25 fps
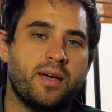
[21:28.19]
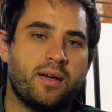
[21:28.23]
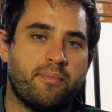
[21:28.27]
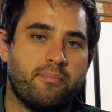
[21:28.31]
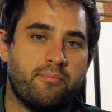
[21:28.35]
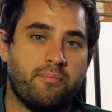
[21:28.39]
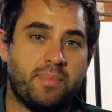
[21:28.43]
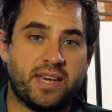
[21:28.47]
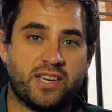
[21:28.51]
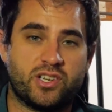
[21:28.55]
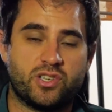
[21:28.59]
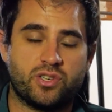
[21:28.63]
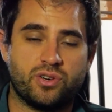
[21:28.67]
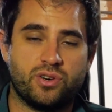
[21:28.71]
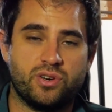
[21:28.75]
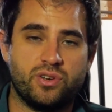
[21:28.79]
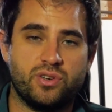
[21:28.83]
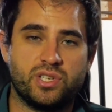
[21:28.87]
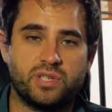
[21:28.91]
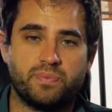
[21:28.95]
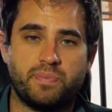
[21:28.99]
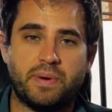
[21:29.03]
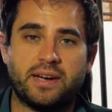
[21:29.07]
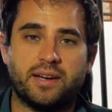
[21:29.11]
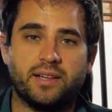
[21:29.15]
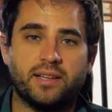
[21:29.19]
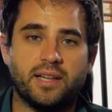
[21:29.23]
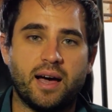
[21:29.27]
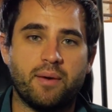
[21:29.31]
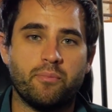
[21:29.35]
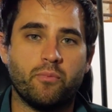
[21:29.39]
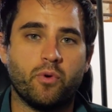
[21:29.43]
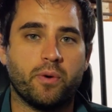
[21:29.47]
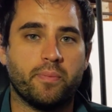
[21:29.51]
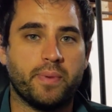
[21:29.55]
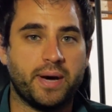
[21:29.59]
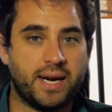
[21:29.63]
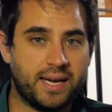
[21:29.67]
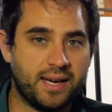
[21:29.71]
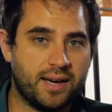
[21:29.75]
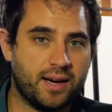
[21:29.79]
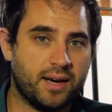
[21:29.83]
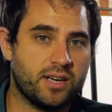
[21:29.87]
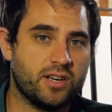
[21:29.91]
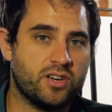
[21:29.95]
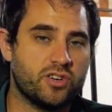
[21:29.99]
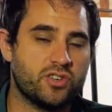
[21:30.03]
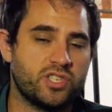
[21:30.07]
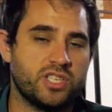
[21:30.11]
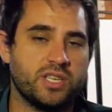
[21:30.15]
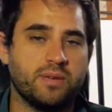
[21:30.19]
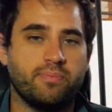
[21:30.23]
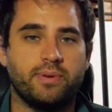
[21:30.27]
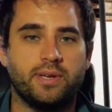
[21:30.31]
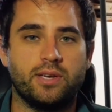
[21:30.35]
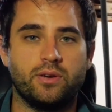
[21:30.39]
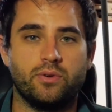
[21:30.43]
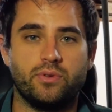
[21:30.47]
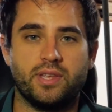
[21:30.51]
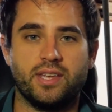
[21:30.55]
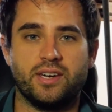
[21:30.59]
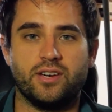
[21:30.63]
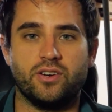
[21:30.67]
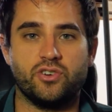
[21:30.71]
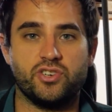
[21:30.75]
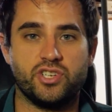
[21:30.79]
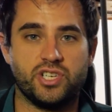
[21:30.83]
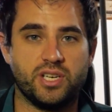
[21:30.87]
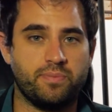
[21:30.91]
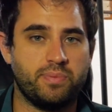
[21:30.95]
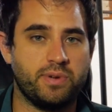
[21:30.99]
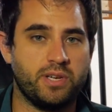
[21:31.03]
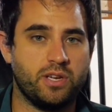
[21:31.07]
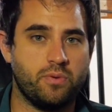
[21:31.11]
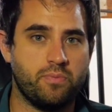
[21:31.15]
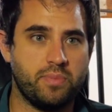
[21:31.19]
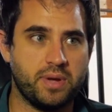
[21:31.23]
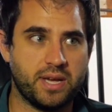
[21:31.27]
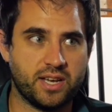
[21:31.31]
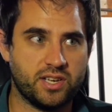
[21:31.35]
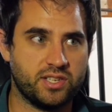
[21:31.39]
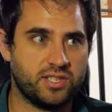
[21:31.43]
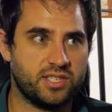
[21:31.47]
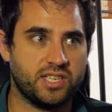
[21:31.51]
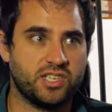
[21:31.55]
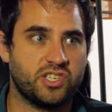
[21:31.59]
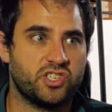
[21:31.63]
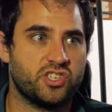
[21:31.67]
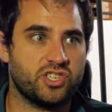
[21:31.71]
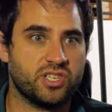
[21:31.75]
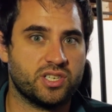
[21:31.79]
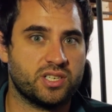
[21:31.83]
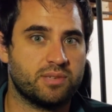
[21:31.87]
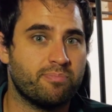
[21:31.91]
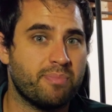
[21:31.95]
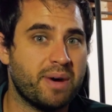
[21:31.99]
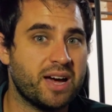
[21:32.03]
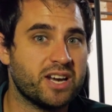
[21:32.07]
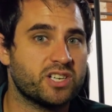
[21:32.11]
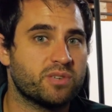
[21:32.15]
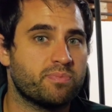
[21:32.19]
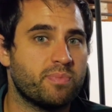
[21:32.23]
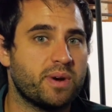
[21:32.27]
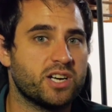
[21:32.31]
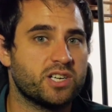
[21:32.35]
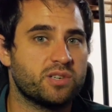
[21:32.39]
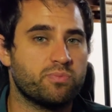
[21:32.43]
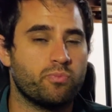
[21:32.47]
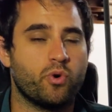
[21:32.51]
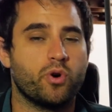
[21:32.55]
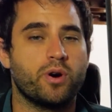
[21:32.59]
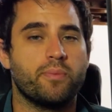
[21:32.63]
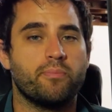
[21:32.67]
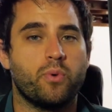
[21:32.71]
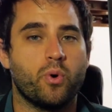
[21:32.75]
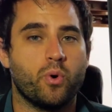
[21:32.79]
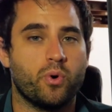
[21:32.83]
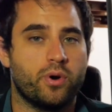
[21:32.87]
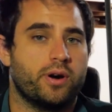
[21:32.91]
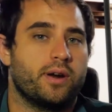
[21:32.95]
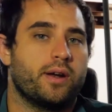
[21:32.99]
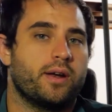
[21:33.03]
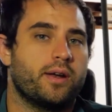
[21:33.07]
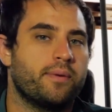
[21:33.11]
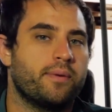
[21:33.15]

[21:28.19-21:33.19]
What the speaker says: make sure you spend a lot more money on your CPU than your GPU, because it's just much, much more important.